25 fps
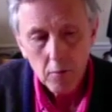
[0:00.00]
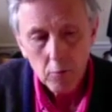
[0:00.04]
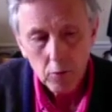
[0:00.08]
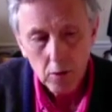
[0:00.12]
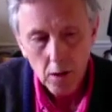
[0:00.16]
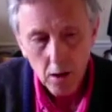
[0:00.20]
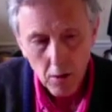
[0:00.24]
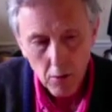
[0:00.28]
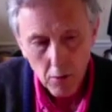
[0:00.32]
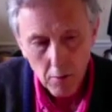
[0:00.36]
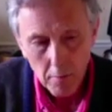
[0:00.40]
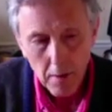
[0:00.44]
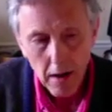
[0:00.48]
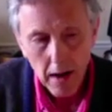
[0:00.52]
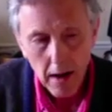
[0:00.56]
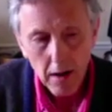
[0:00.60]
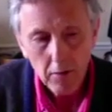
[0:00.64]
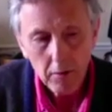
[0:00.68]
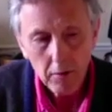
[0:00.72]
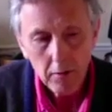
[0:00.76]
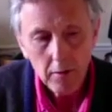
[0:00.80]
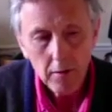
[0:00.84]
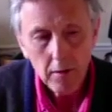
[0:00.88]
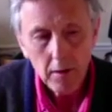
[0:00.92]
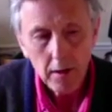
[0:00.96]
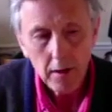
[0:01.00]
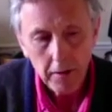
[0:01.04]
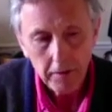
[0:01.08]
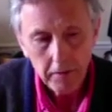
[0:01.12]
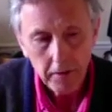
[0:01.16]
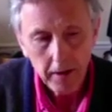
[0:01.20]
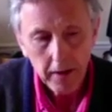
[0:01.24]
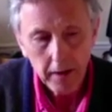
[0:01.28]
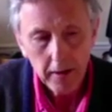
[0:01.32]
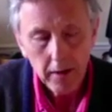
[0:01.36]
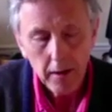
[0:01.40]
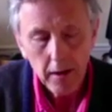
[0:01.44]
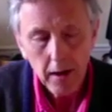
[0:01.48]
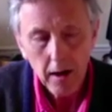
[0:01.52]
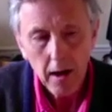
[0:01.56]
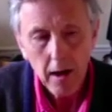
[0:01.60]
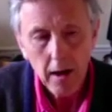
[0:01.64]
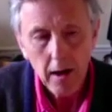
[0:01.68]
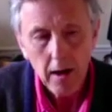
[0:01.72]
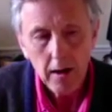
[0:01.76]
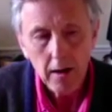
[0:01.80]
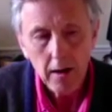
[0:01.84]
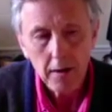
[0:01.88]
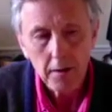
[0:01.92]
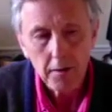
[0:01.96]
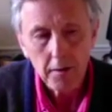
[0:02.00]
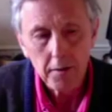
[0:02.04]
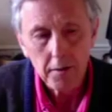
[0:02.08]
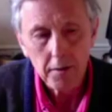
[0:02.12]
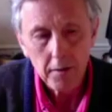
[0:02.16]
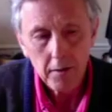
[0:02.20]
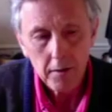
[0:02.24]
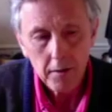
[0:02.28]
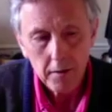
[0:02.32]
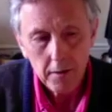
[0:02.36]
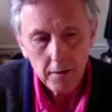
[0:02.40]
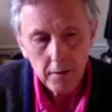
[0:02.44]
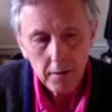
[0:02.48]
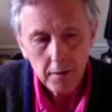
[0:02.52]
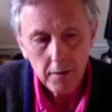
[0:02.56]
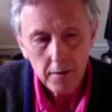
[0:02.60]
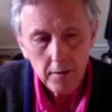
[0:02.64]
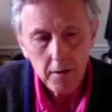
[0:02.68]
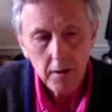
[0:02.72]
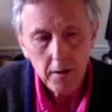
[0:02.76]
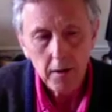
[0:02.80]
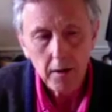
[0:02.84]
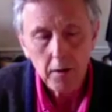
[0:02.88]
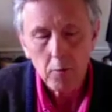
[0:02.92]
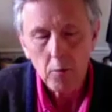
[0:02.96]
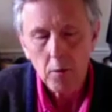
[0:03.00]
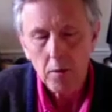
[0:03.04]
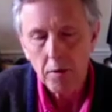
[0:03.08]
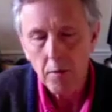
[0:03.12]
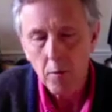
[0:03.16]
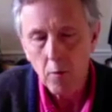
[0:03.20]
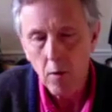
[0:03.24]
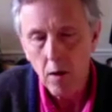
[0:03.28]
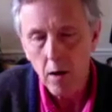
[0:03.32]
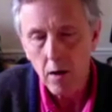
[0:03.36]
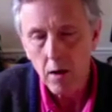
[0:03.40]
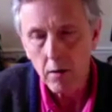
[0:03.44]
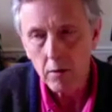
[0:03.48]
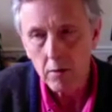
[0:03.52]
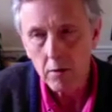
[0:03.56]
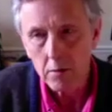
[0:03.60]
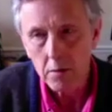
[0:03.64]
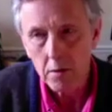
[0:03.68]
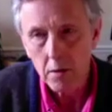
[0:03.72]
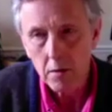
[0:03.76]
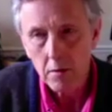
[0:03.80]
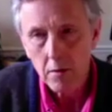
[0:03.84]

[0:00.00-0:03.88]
go about living and dealing with the world